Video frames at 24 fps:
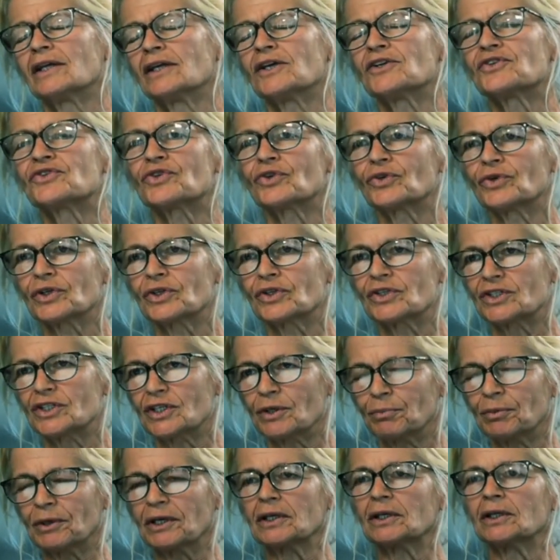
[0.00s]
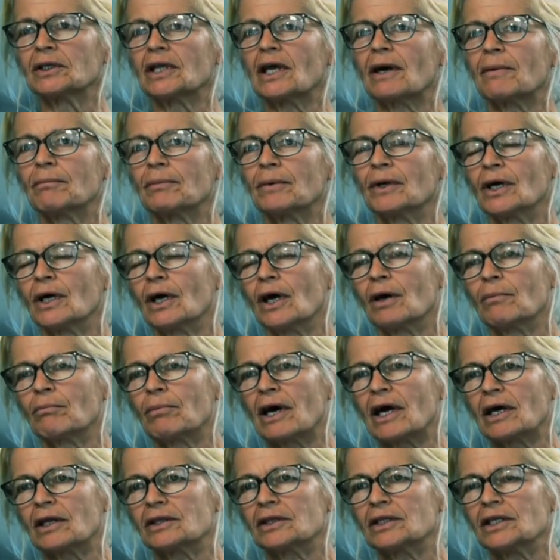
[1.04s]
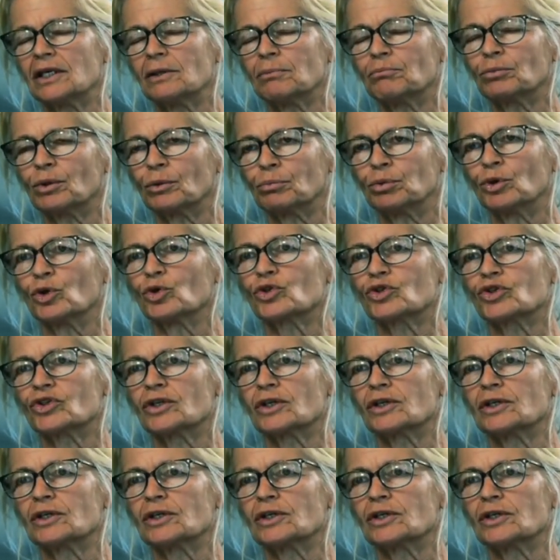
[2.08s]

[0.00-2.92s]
is there a typical number about the proportion